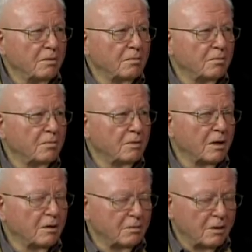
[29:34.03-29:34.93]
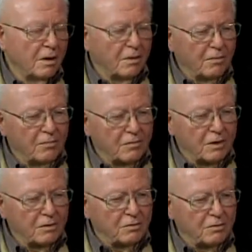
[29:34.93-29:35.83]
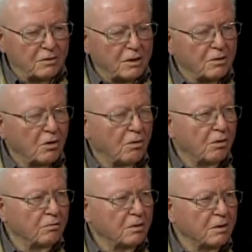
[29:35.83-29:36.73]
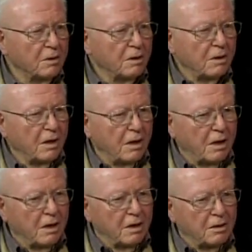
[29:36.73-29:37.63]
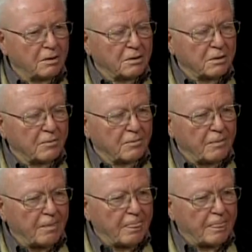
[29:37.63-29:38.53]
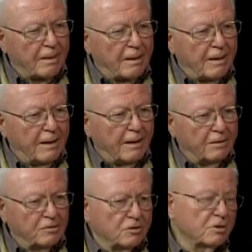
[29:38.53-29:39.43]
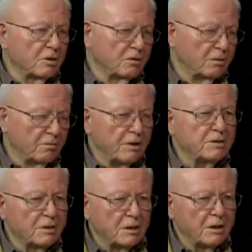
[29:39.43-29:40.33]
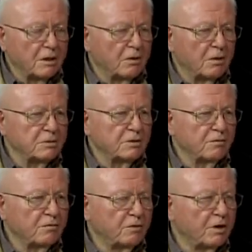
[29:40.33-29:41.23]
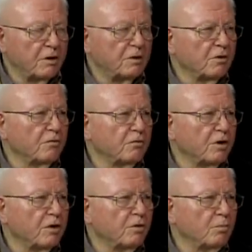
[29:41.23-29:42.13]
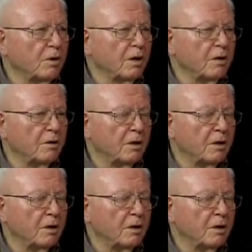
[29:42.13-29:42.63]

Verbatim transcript: Oh, totally. That, uh, that did go over, and um, I just recently lost a very dear friend of mm -hmm. mine.